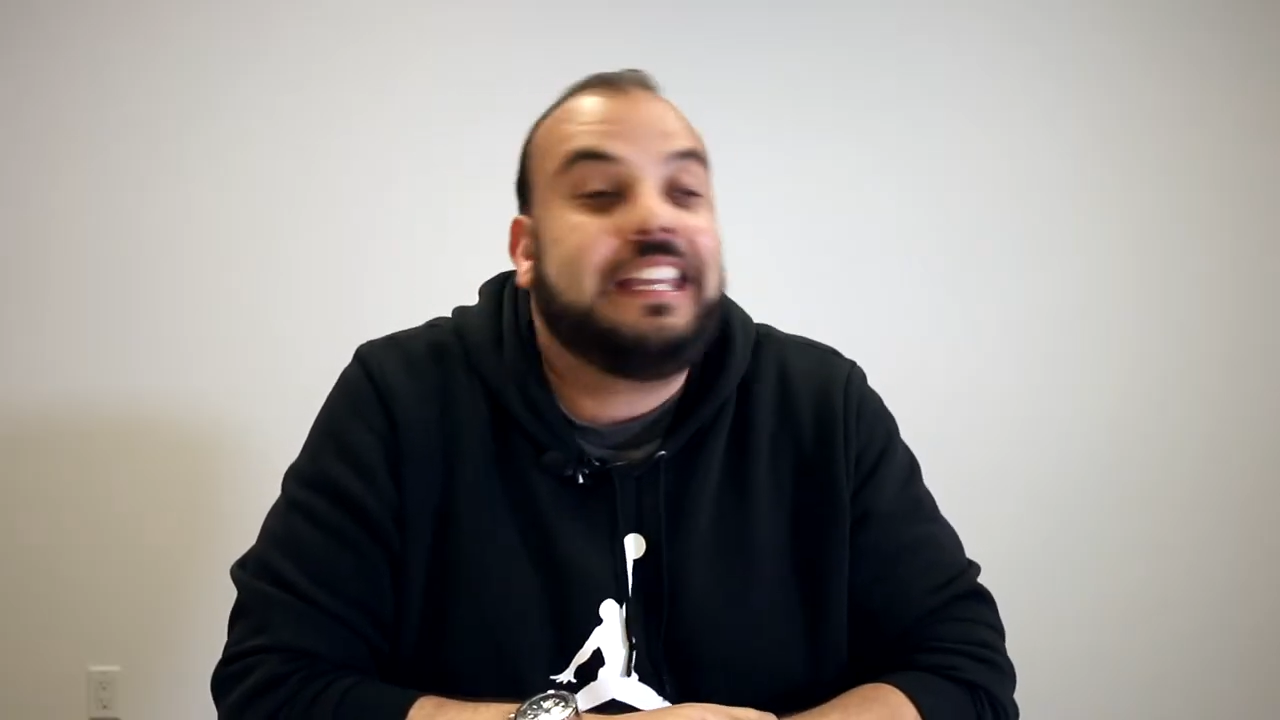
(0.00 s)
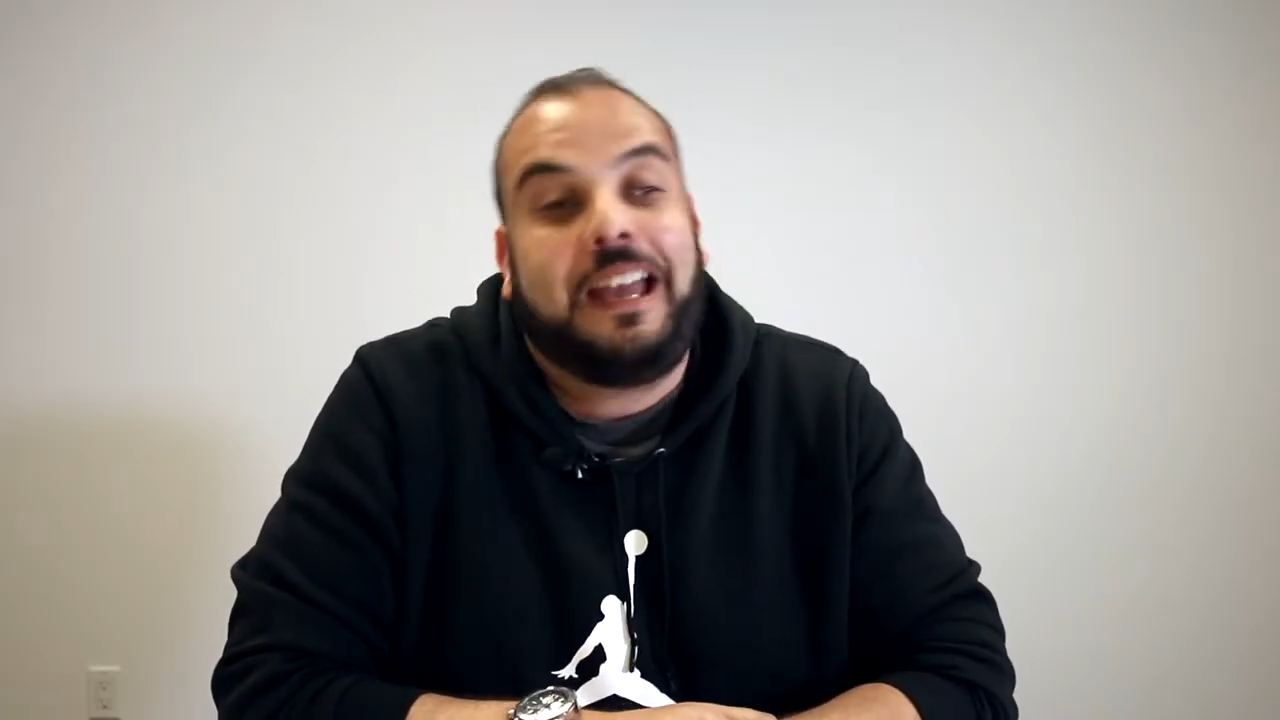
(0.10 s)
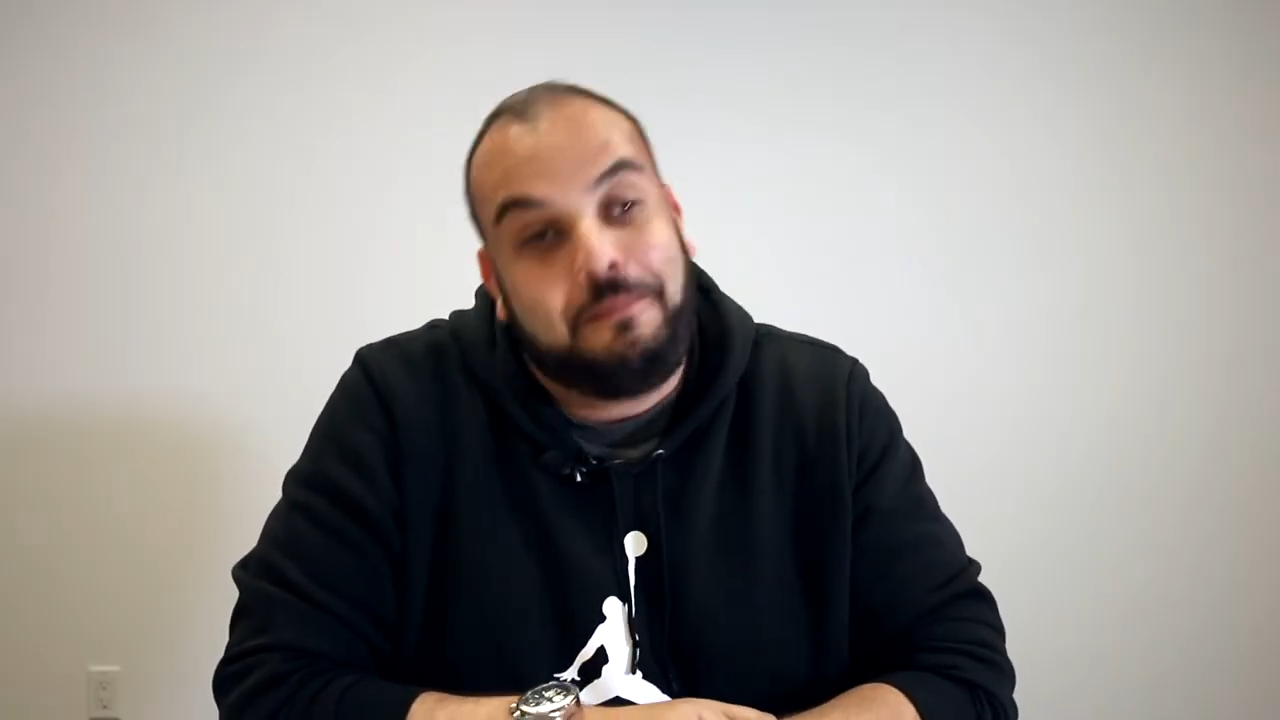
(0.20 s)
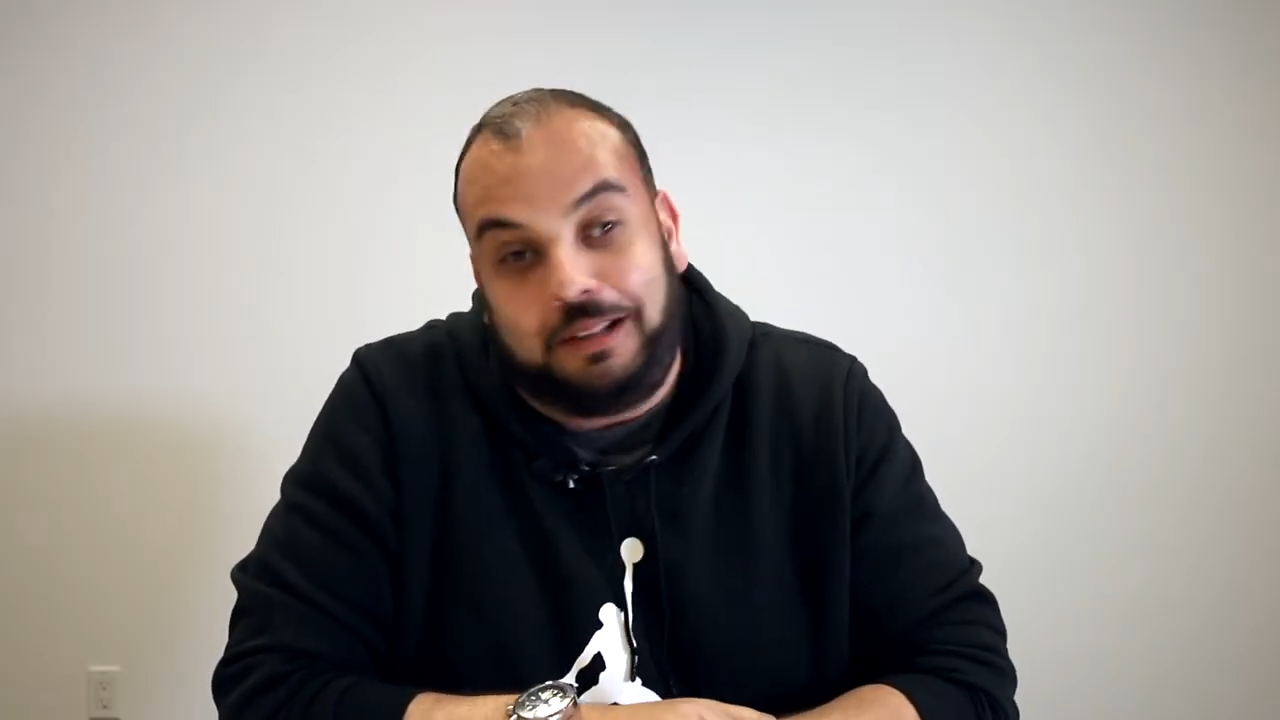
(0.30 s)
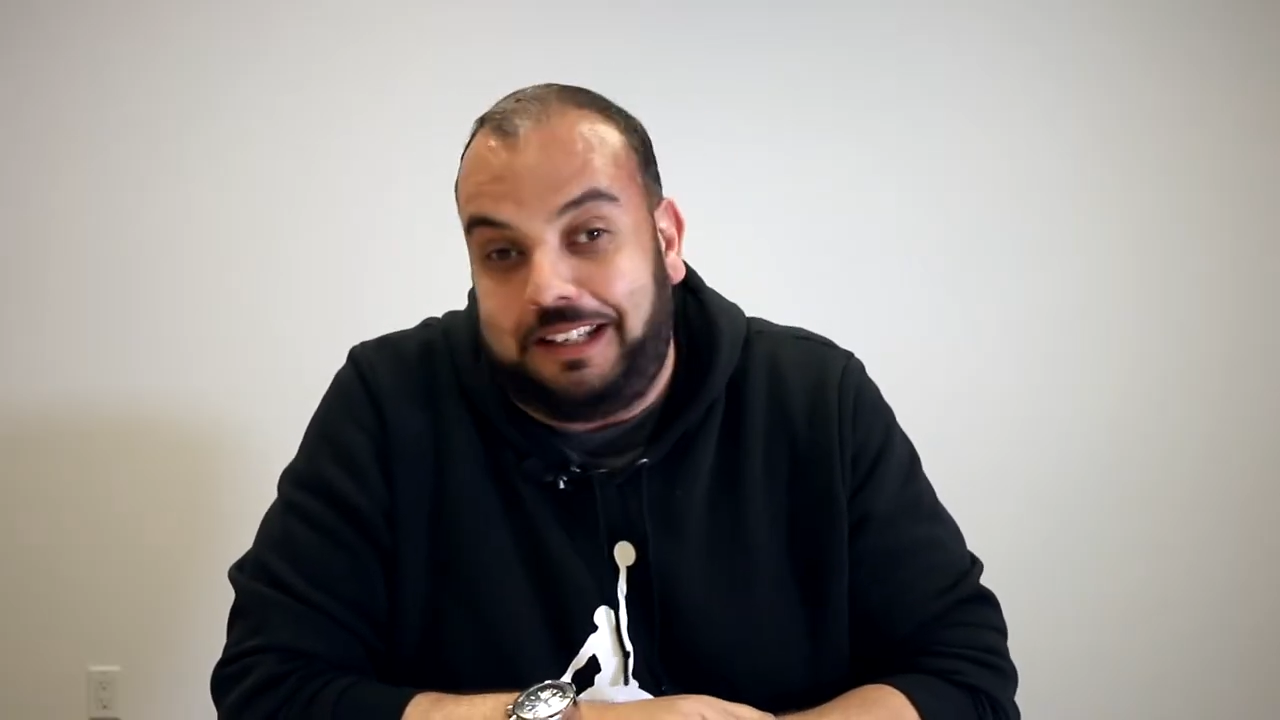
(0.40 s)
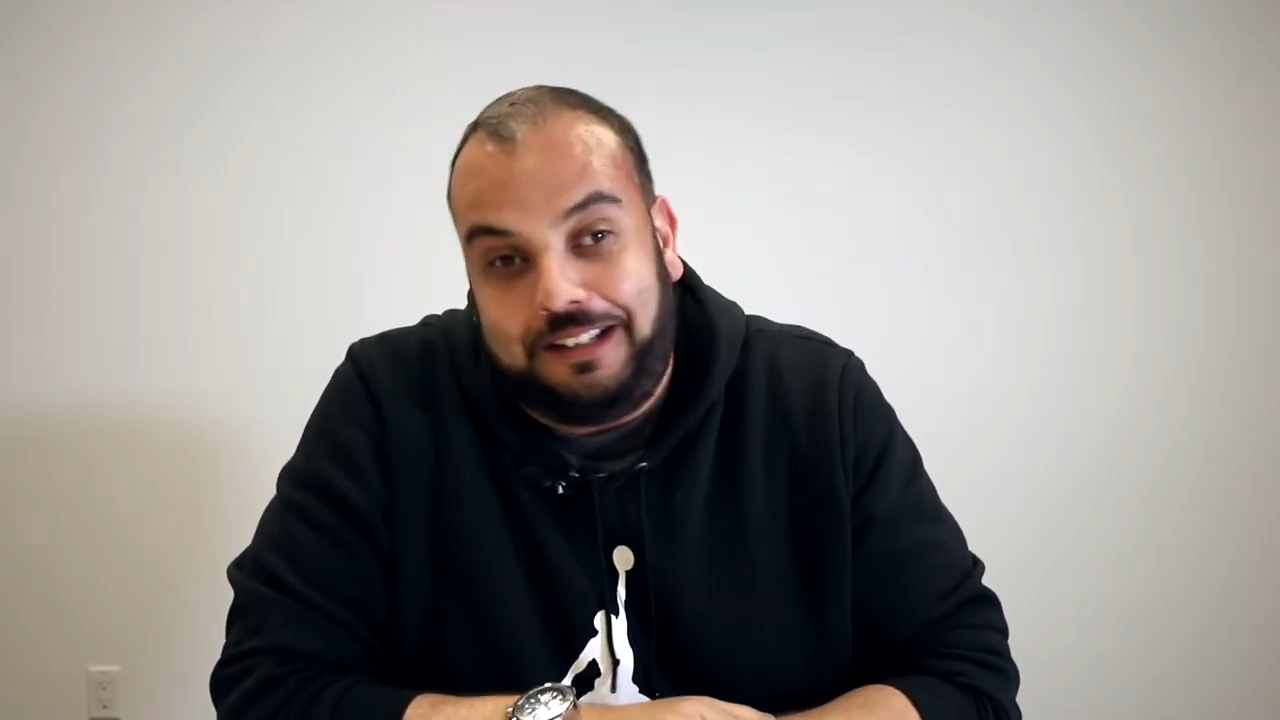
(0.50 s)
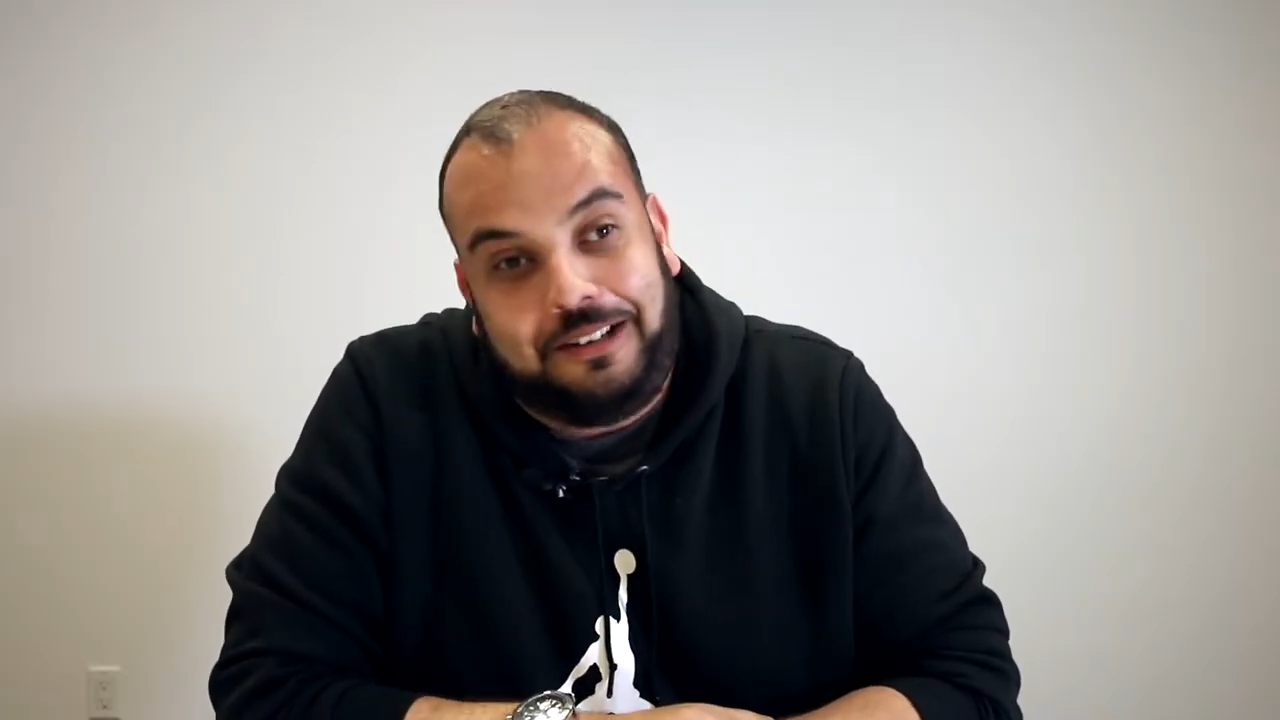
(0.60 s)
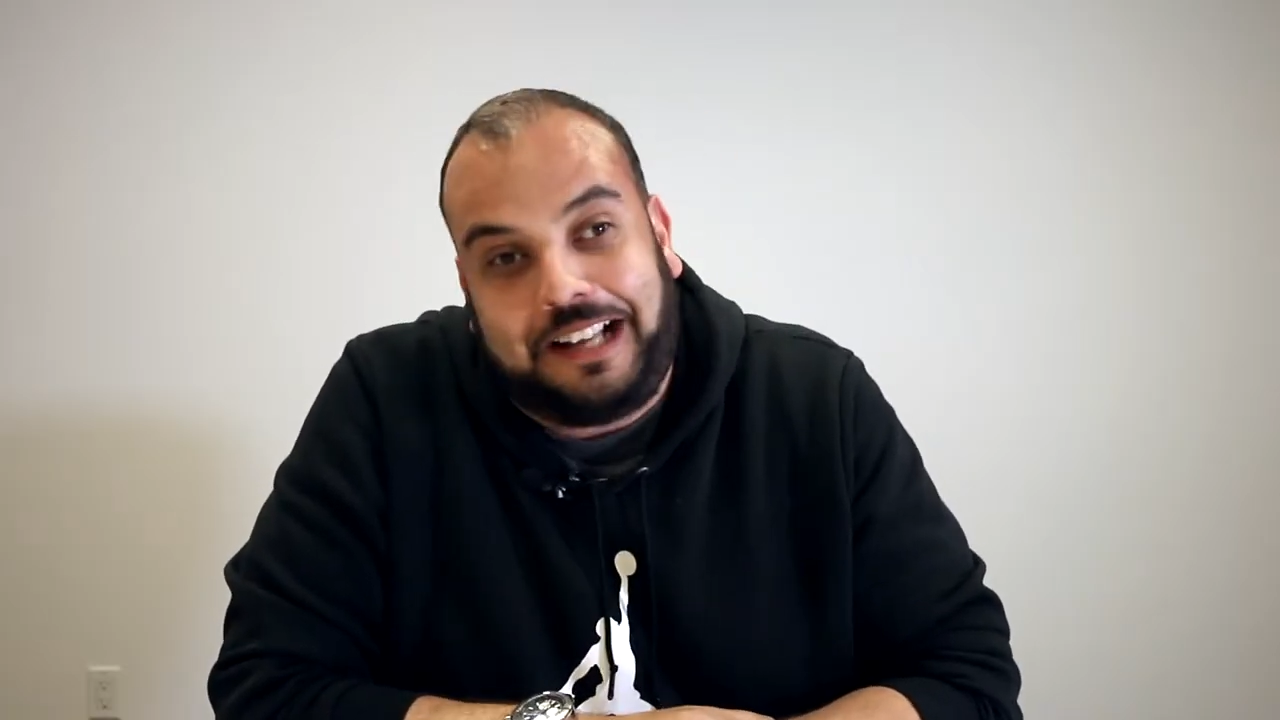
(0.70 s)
gambling, you know?